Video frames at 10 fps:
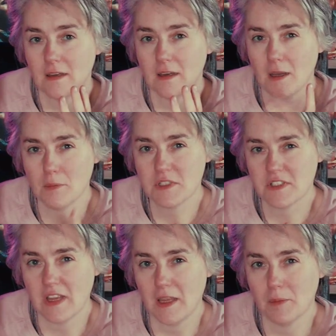I would
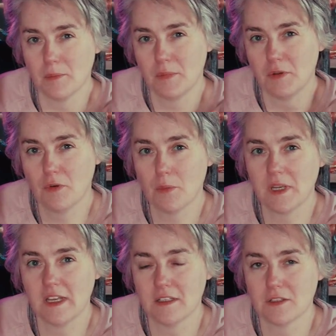say, before we
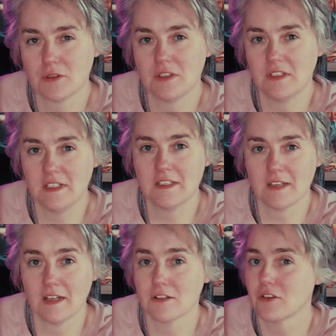get into the
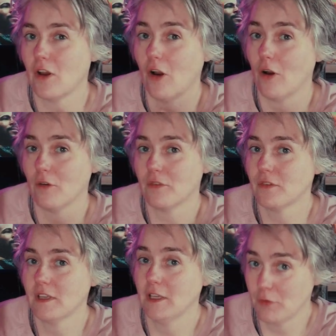details of
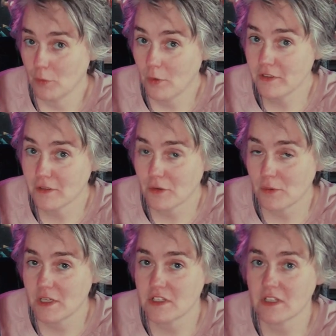if you want an
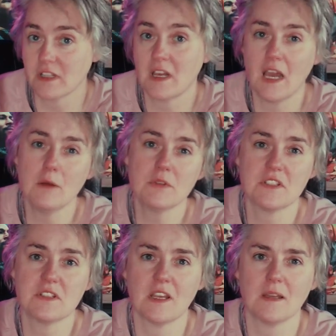original, I would
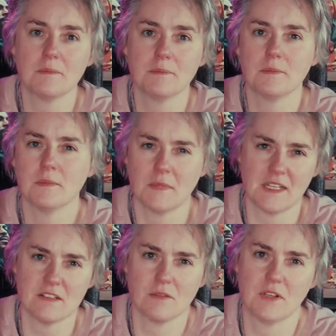say, let's have a